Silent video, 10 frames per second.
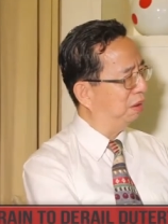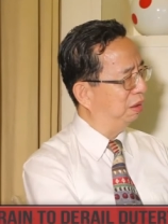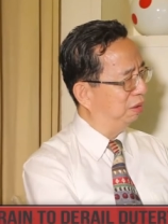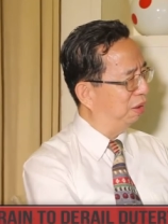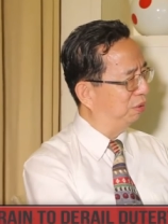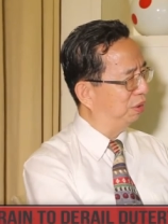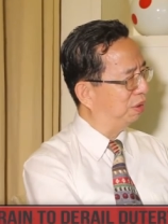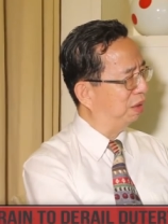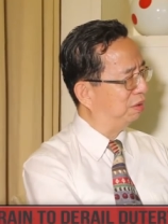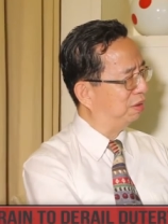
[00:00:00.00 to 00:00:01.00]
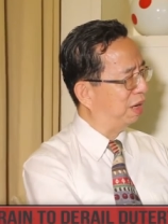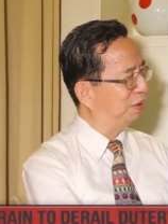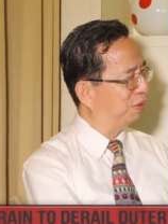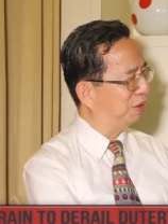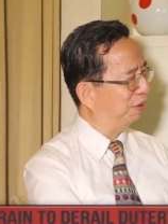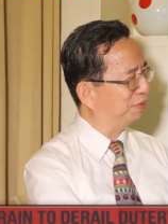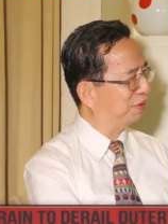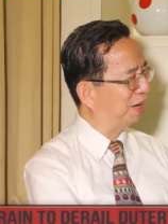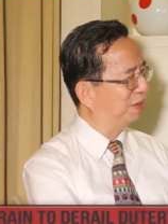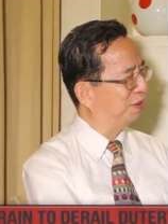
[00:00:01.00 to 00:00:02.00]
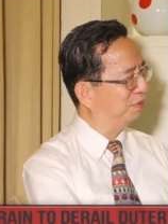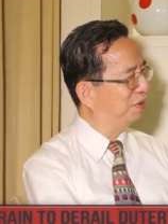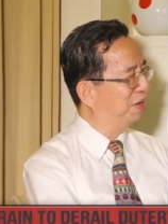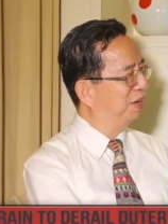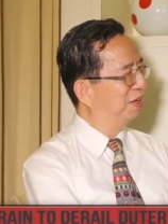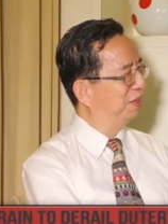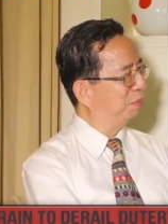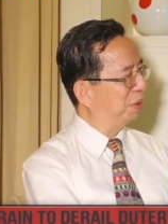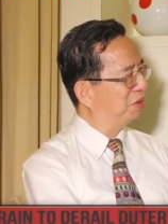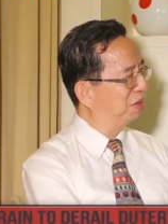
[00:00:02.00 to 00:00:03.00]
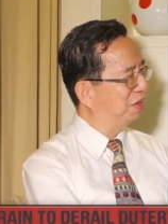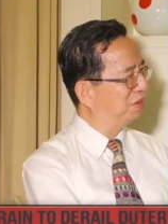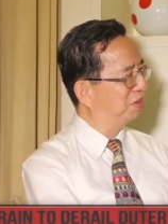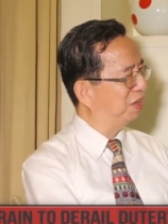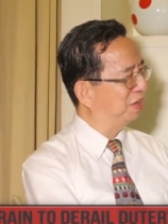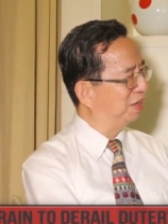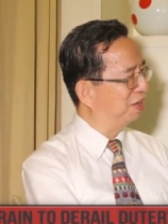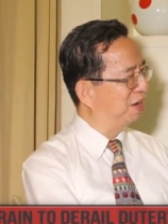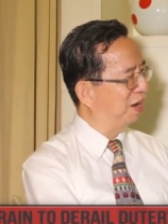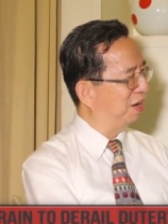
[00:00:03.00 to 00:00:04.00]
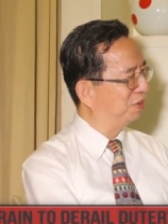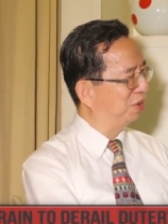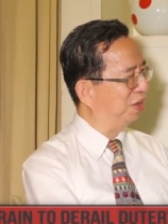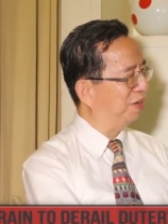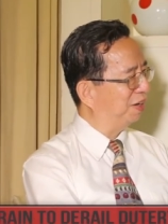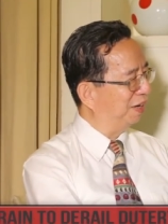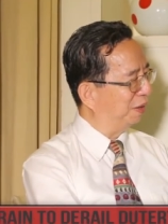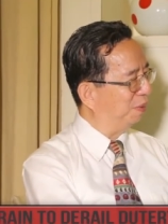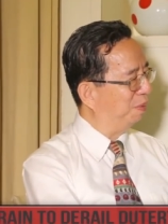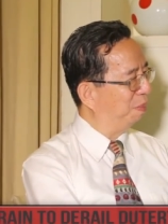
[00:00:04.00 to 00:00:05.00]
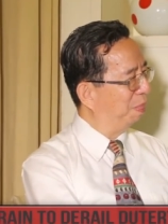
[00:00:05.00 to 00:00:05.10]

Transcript: in on the right side or left side of the no. president's uh, chair. You know?